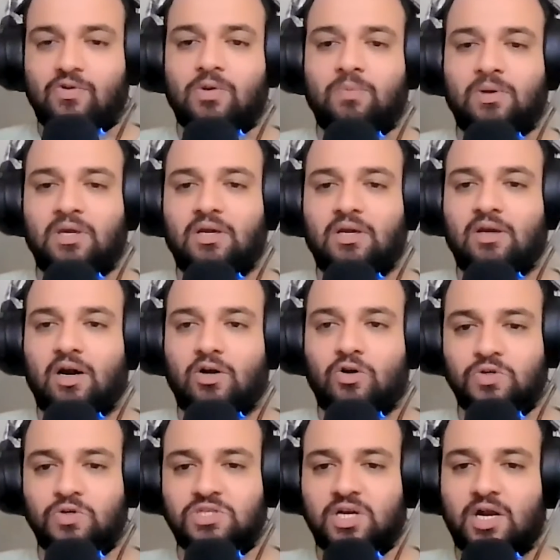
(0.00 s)
will be a
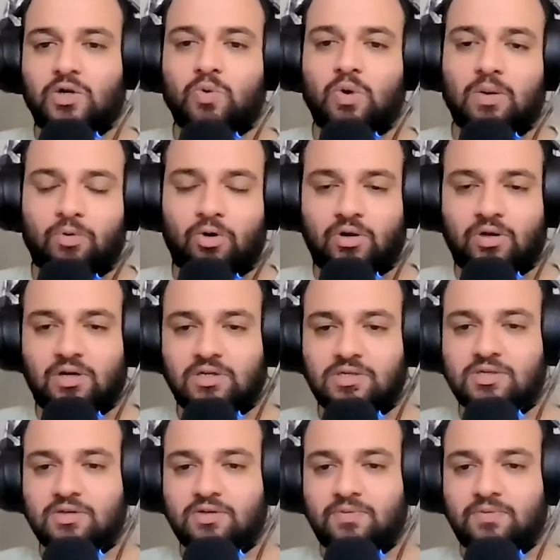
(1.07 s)
good start to our podcast.